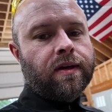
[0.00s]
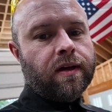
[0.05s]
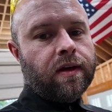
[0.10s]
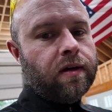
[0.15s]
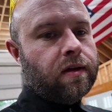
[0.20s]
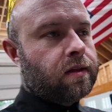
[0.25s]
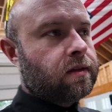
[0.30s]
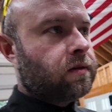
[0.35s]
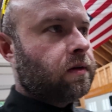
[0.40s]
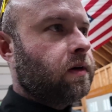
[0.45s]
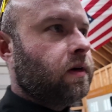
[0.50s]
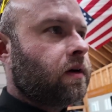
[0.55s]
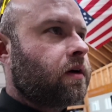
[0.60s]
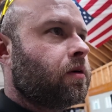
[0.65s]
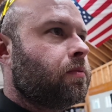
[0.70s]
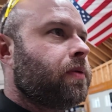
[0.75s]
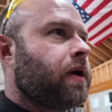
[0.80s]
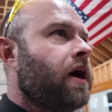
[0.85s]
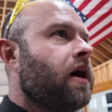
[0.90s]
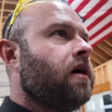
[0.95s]
thing hit
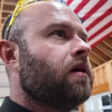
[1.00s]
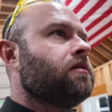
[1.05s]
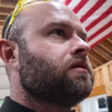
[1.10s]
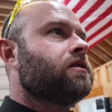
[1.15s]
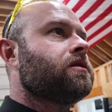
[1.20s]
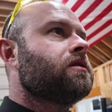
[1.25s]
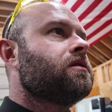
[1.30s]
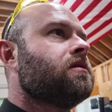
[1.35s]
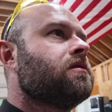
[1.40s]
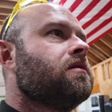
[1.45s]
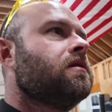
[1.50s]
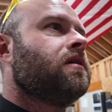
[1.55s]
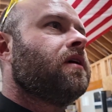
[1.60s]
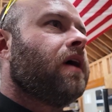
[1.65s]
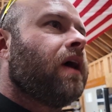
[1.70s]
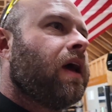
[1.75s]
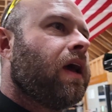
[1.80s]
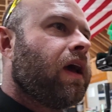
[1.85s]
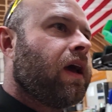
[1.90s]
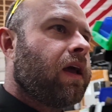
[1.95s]
300 pounds
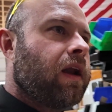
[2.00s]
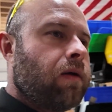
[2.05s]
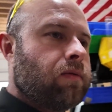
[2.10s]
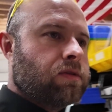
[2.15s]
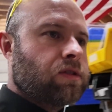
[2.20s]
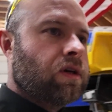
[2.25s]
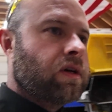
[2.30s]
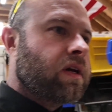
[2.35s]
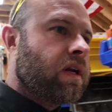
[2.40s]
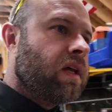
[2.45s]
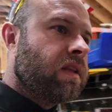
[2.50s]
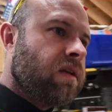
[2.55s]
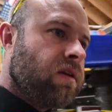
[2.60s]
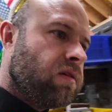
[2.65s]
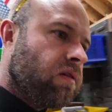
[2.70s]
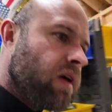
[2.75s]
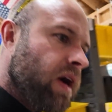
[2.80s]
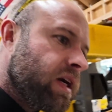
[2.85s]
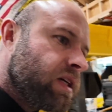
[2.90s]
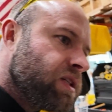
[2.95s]
and I was looking at the
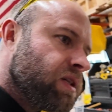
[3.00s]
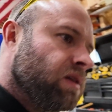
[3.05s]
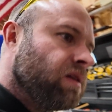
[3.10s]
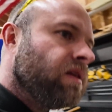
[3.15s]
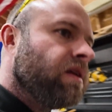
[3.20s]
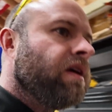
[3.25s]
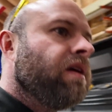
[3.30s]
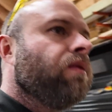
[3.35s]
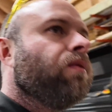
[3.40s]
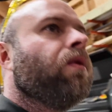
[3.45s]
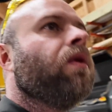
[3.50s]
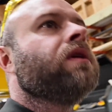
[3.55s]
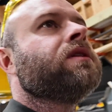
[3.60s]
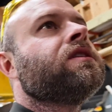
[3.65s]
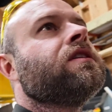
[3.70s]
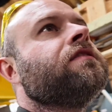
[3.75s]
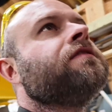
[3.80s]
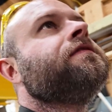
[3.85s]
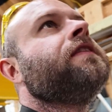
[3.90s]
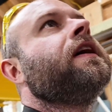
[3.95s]
direction
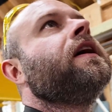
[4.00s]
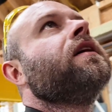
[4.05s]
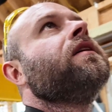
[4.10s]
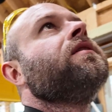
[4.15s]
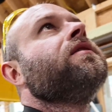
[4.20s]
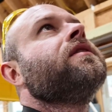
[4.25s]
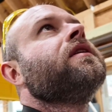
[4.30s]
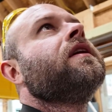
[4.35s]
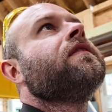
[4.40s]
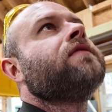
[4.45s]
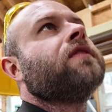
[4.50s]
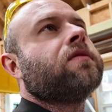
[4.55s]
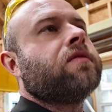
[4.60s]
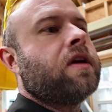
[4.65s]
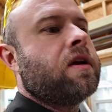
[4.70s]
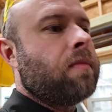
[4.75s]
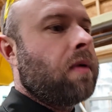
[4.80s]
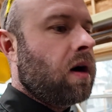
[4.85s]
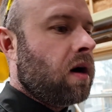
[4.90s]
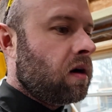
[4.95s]
once it failed, if the
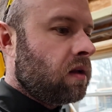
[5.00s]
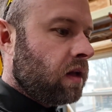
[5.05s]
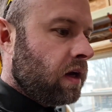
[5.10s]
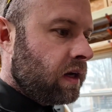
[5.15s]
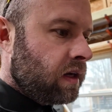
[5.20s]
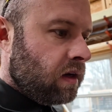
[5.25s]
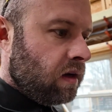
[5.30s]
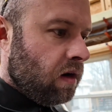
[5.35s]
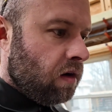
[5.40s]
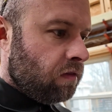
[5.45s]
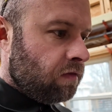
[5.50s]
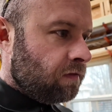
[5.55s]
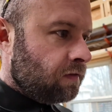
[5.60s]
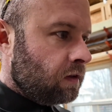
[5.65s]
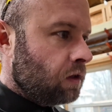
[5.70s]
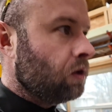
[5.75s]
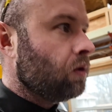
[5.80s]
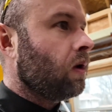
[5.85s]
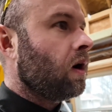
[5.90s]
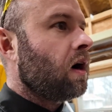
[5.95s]
rebar like, you know,
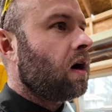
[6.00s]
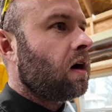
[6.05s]
flew